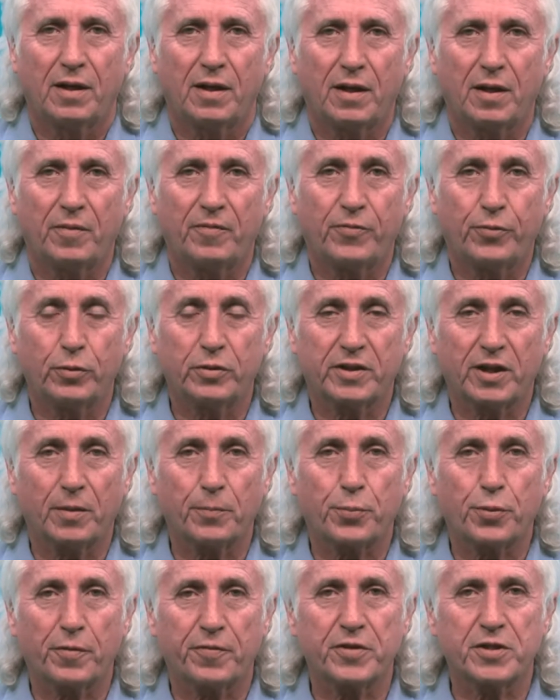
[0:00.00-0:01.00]
I'm
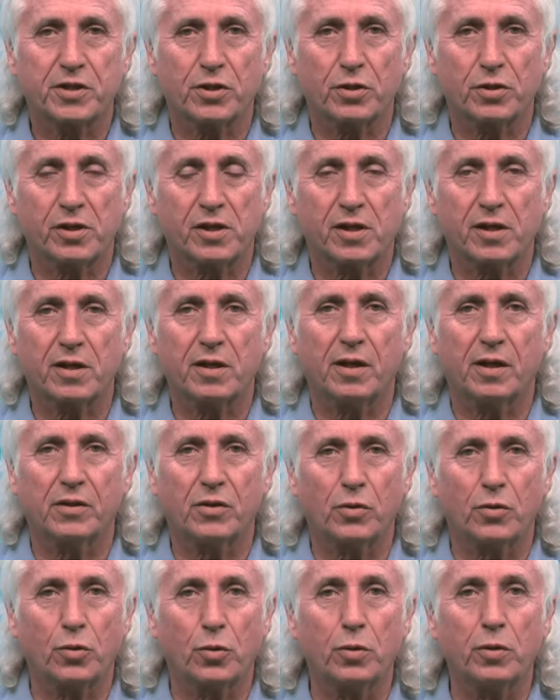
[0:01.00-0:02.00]
full-time professor here at
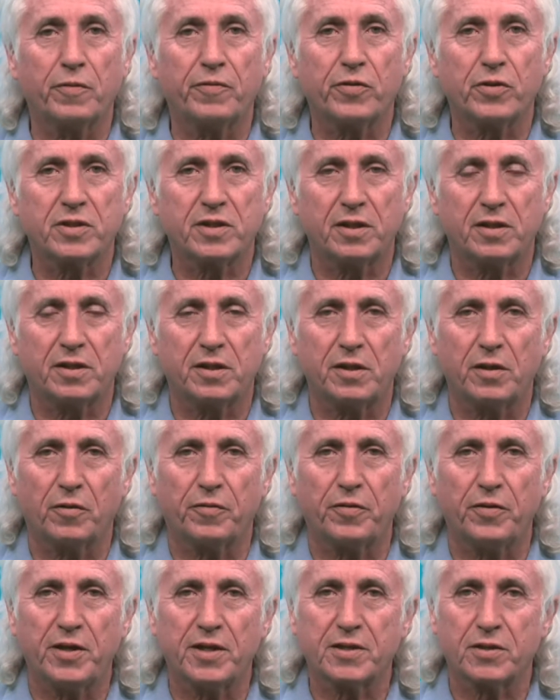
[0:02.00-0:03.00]
the University
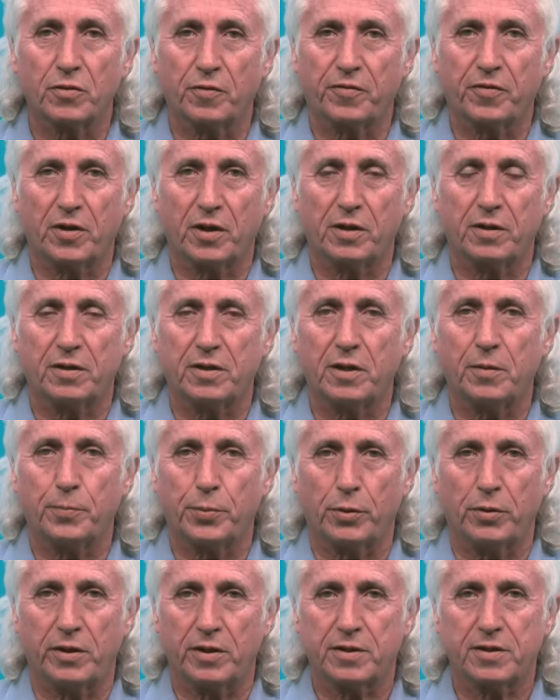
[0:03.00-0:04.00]
of Nice Sophia
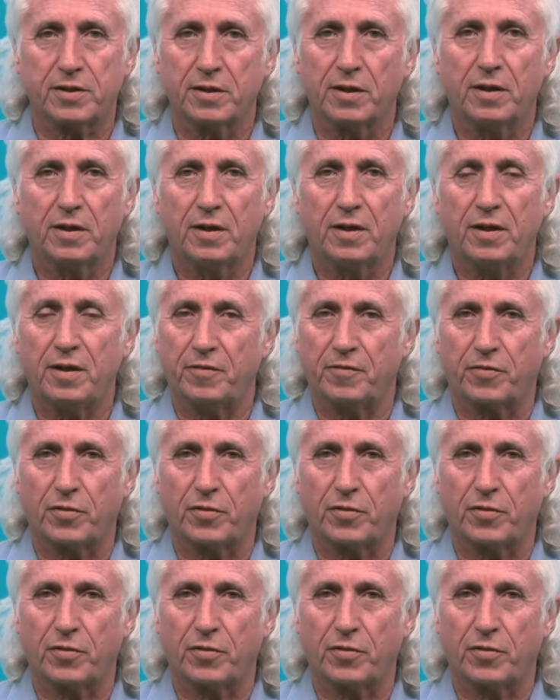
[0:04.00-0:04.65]
Antipolis in